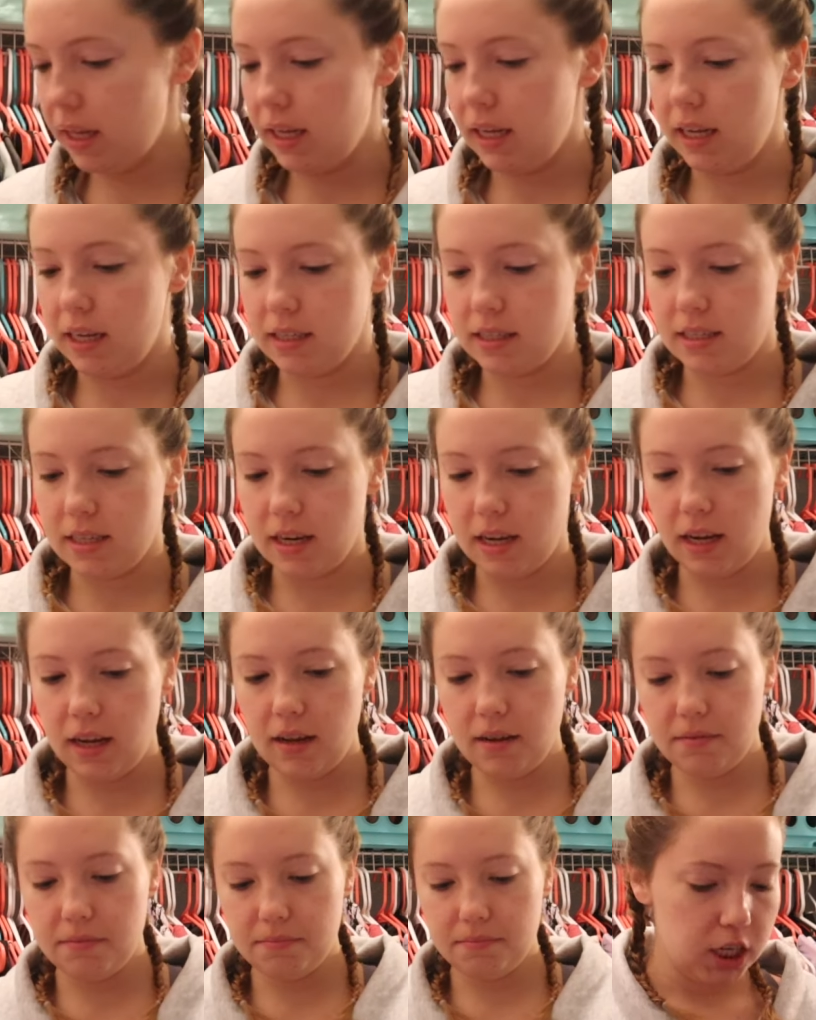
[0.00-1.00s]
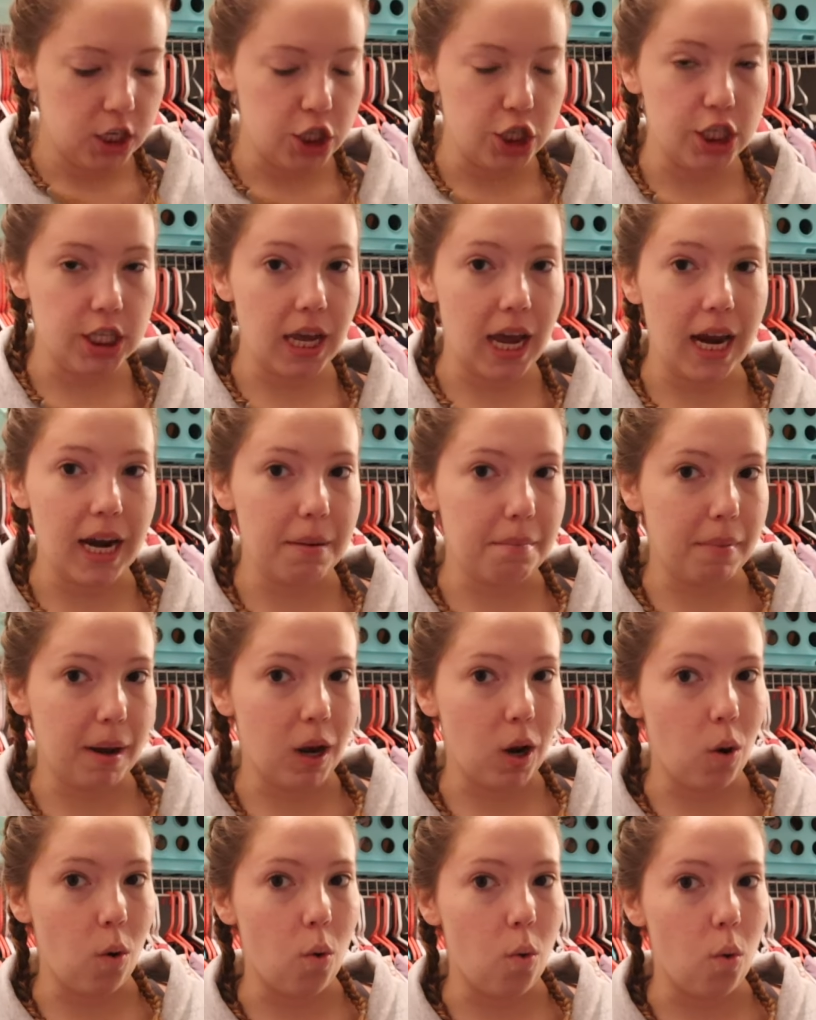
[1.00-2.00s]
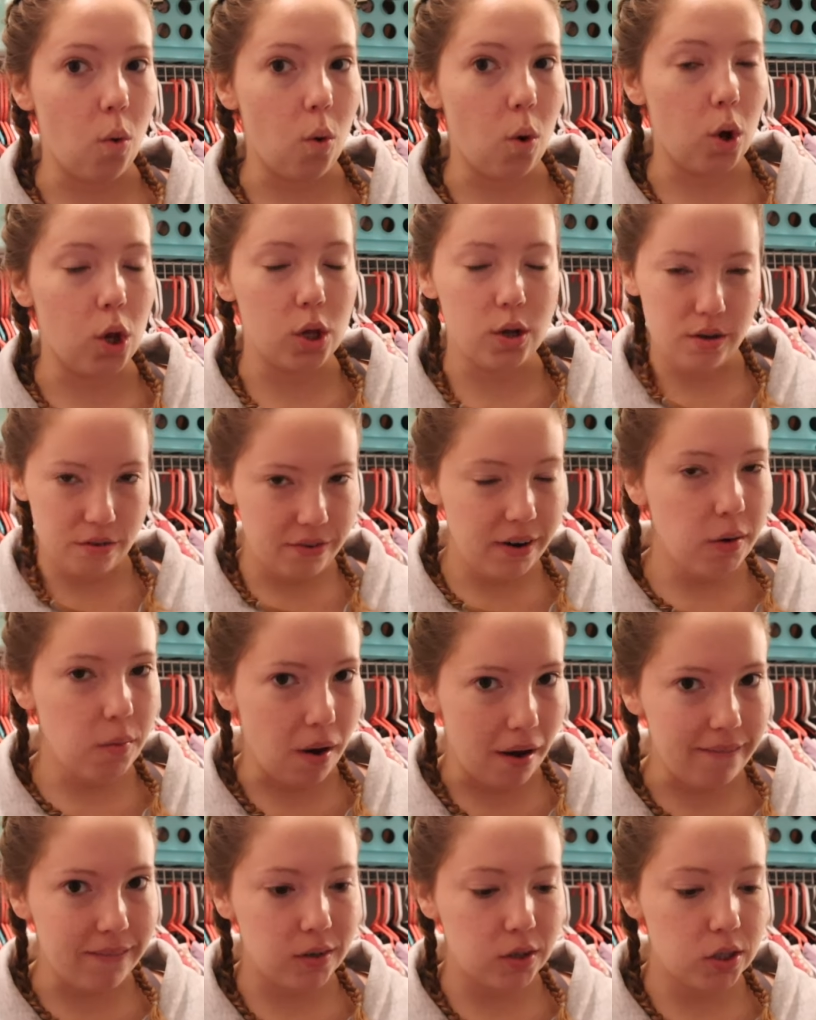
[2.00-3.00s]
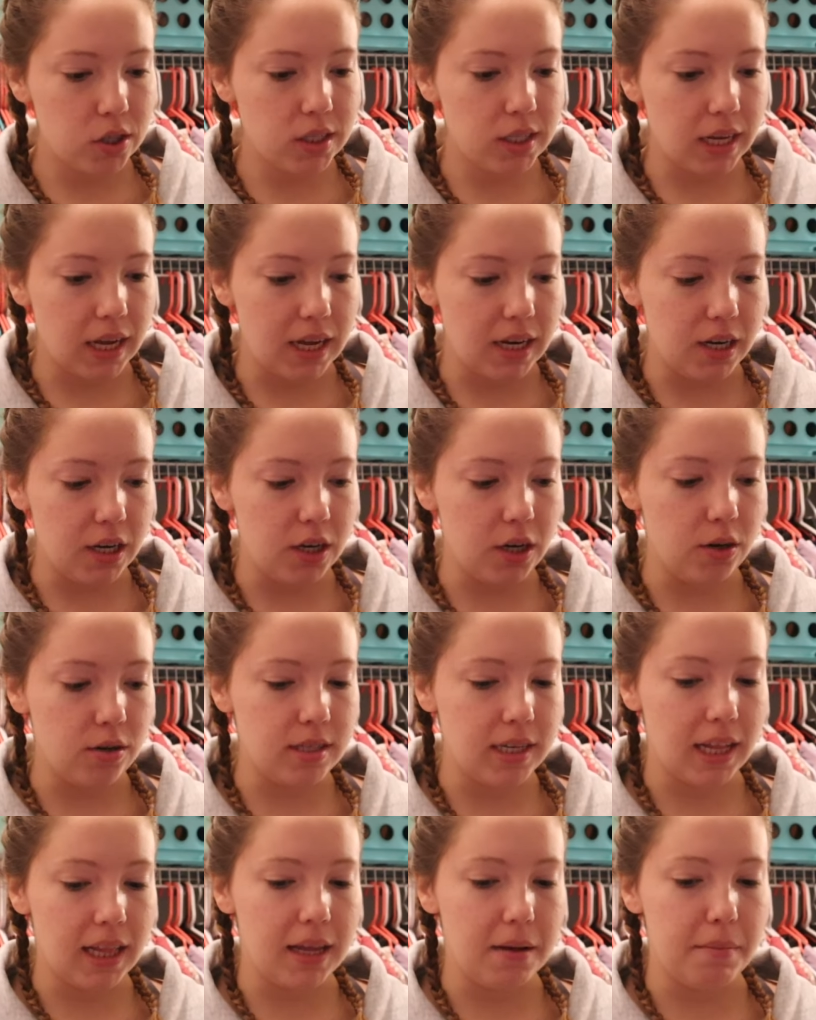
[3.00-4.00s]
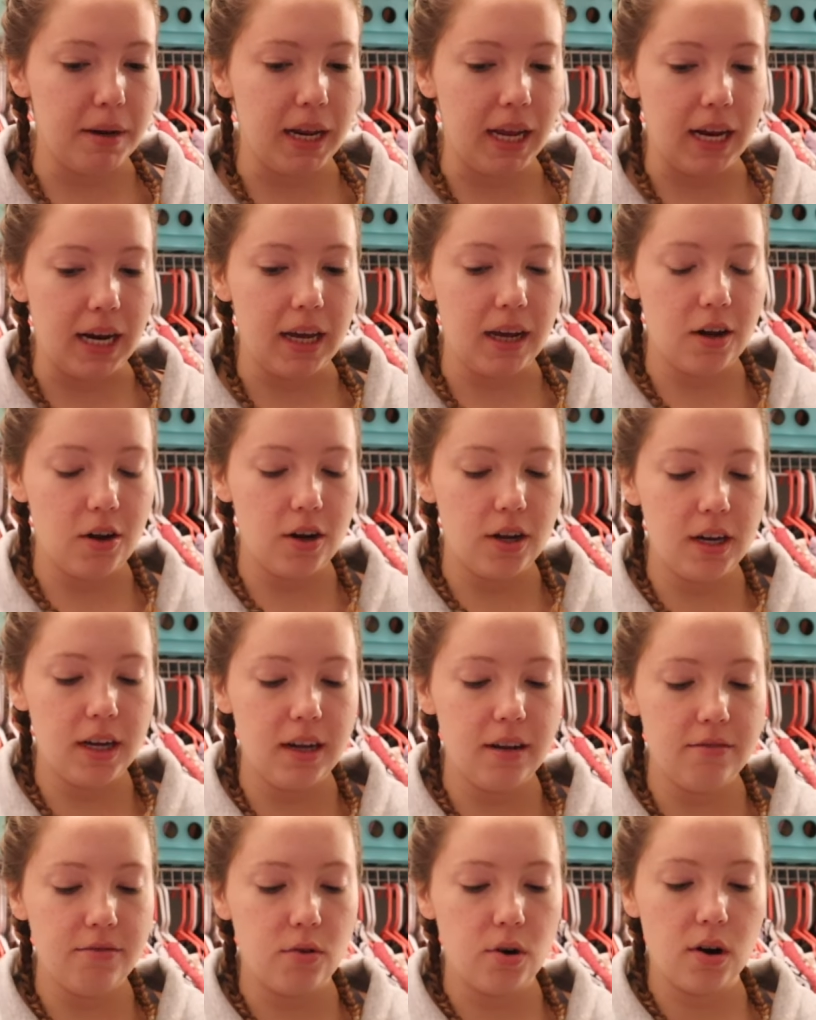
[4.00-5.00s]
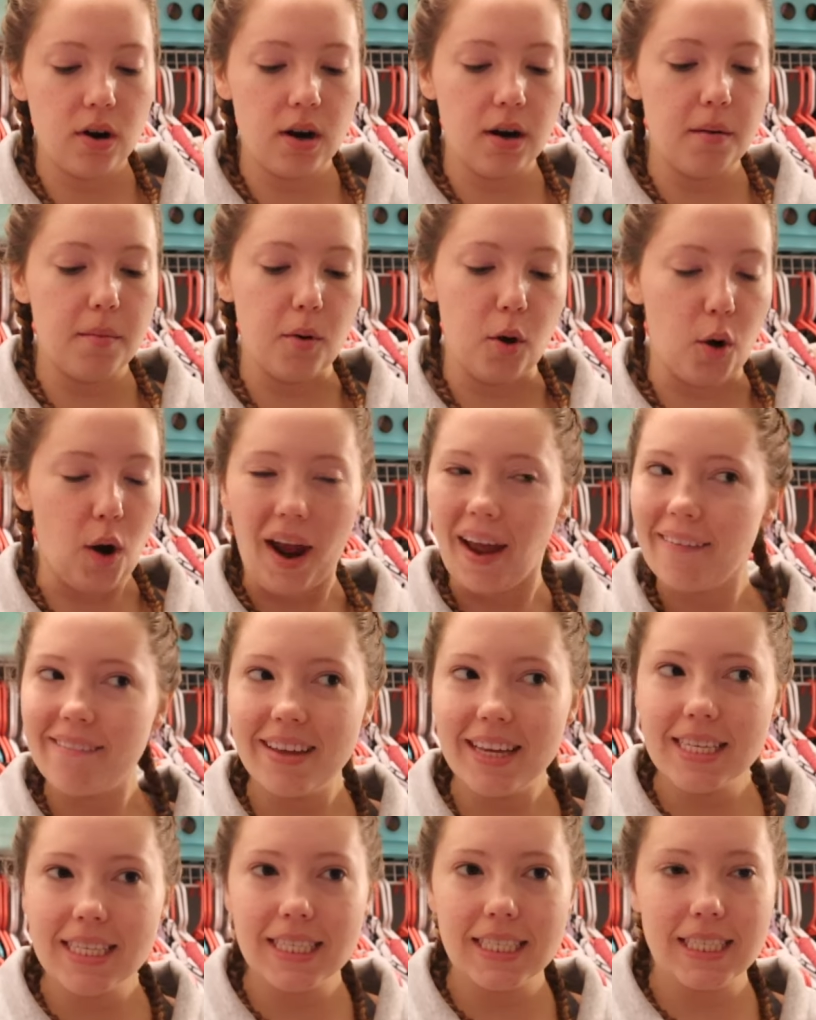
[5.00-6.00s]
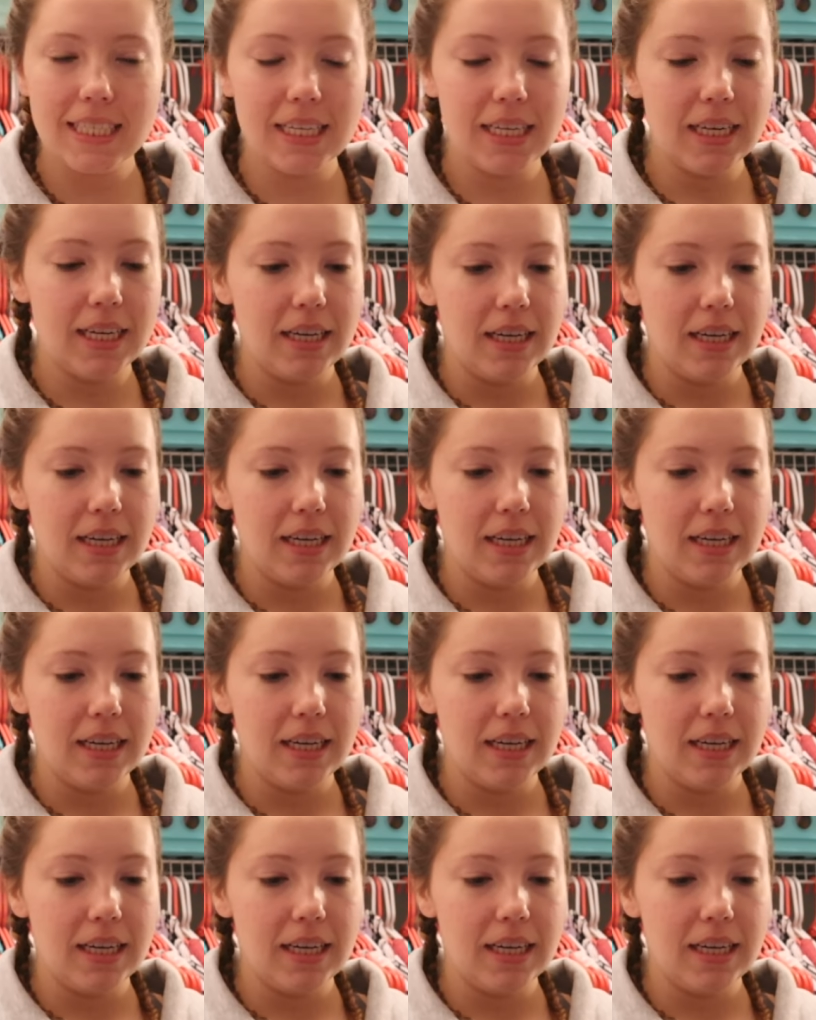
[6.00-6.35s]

leggings today. I just had my gluten-free waffles and Nutella banana on it for breakfast.